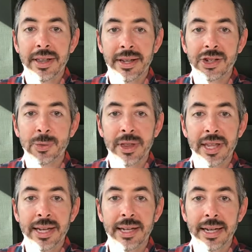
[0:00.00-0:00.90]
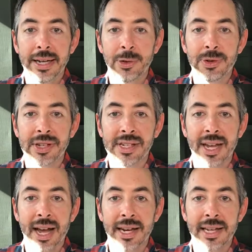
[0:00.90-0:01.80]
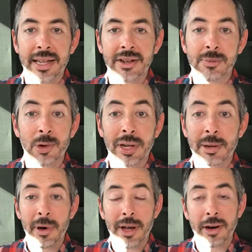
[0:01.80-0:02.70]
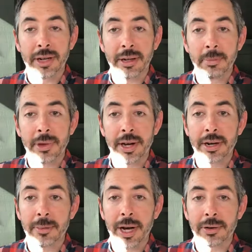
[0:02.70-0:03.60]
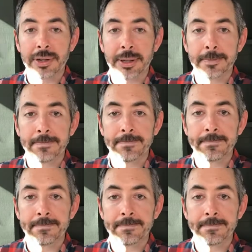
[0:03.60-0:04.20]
This would then lead to a society that is more a monarchy than a democracy.